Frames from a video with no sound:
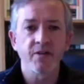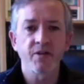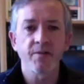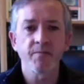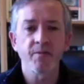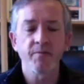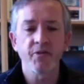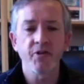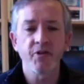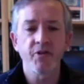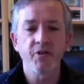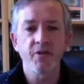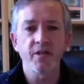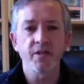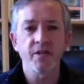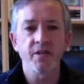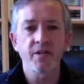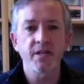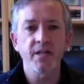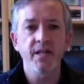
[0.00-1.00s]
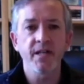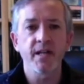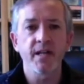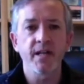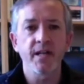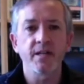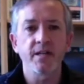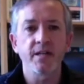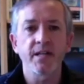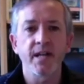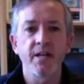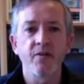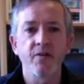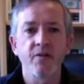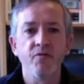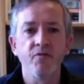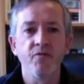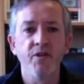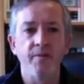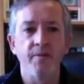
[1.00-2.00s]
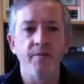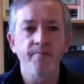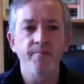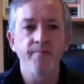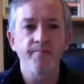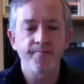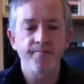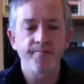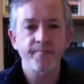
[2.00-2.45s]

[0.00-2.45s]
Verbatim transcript: So sometimes you can see and understand a rhythm